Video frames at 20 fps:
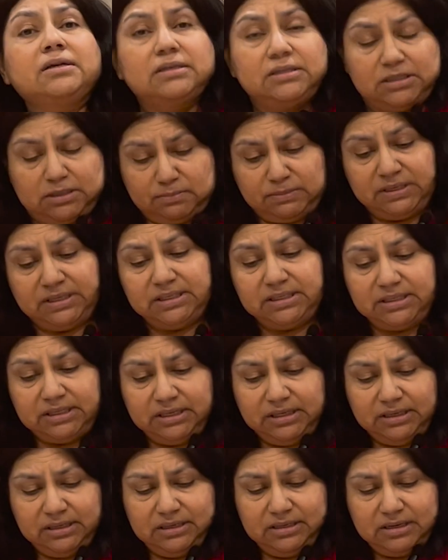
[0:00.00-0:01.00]
is
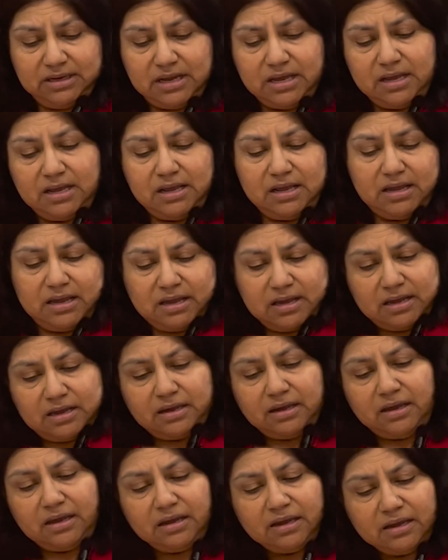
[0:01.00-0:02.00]
missing,
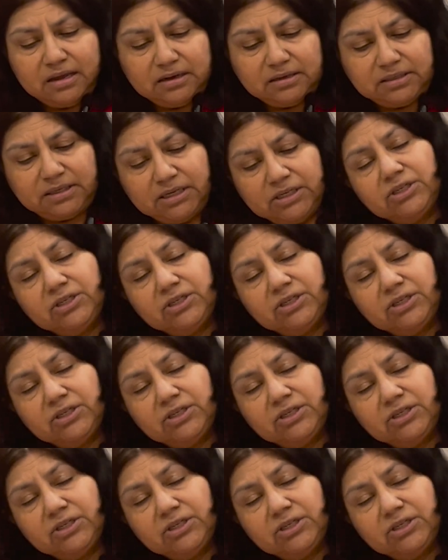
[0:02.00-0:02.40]
and take